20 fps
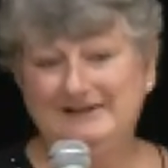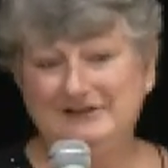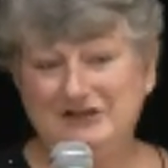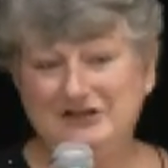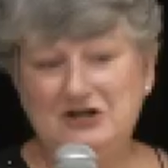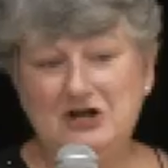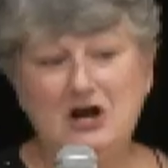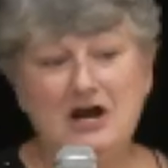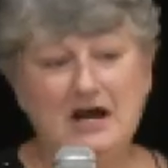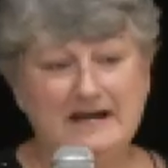
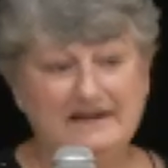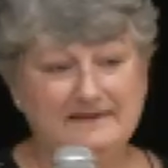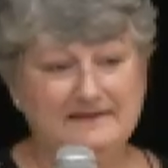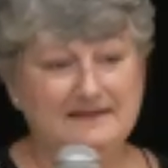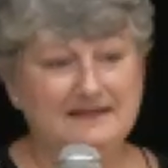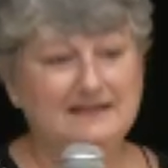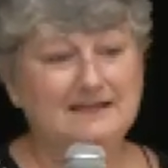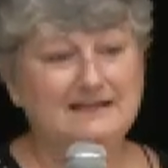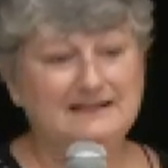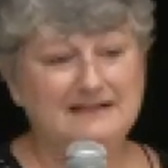you know, I
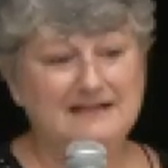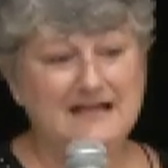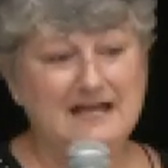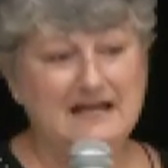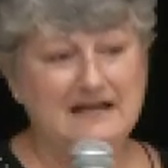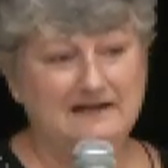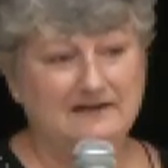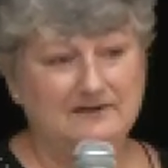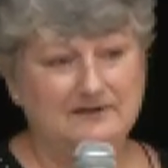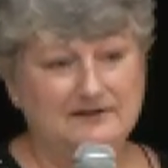think an
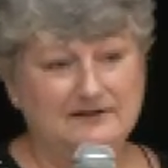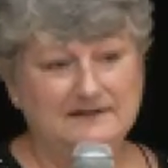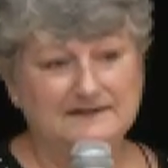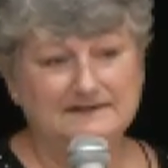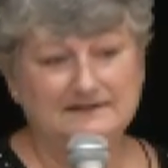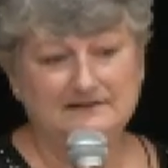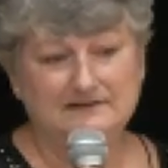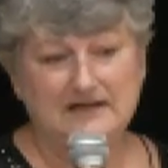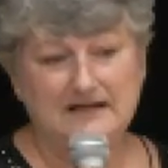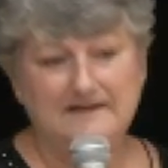inhaler is
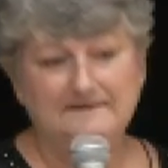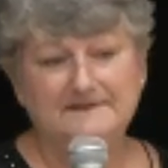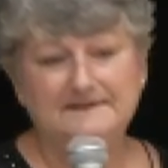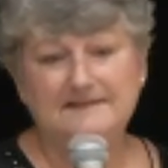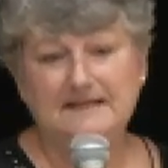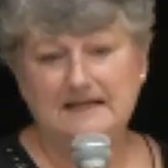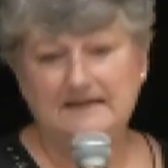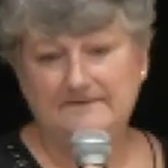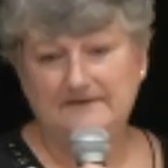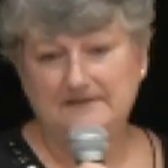a
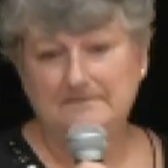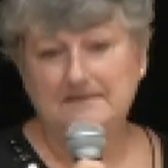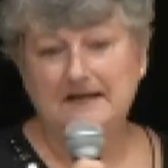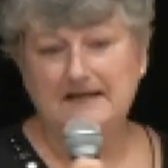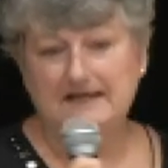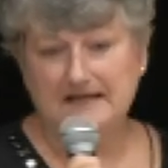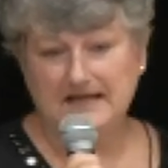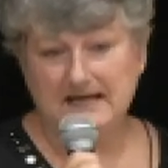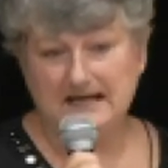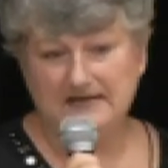life-saving
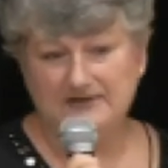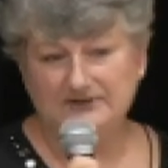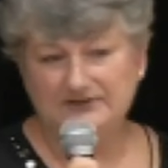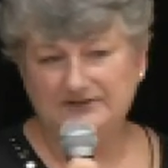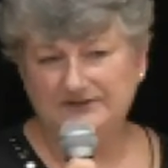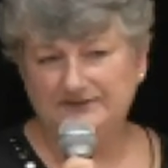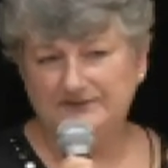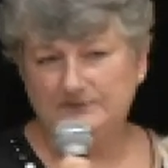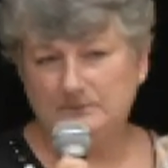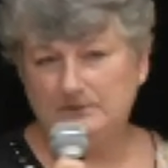
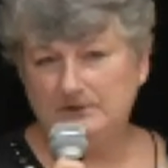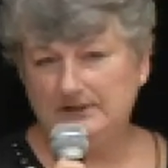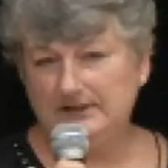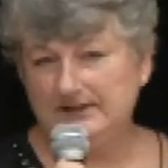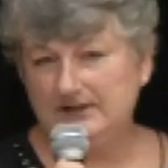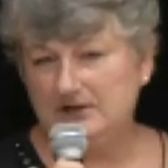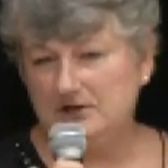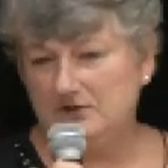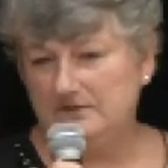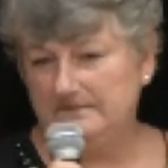medication. So we're going
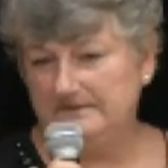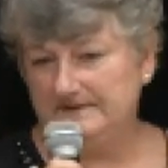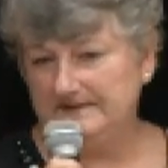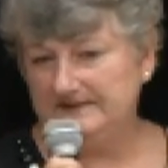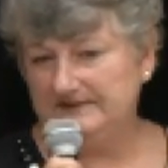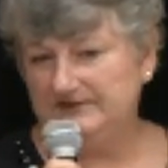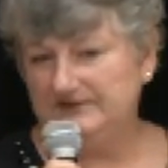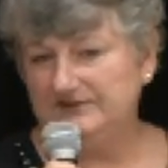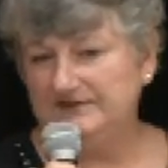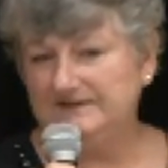to go over
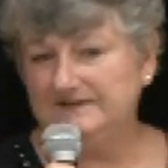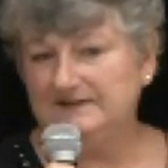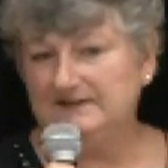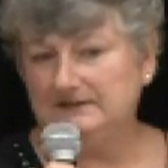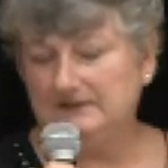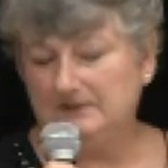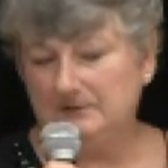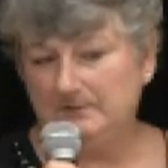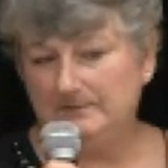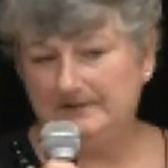this just a
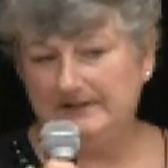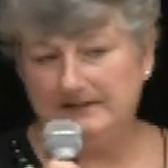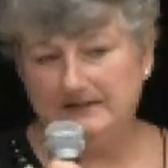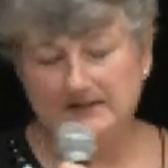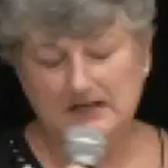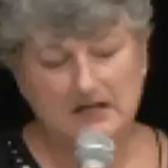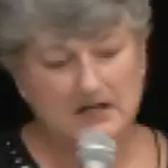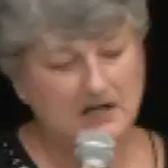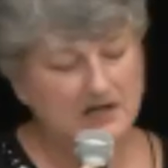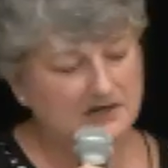little bit.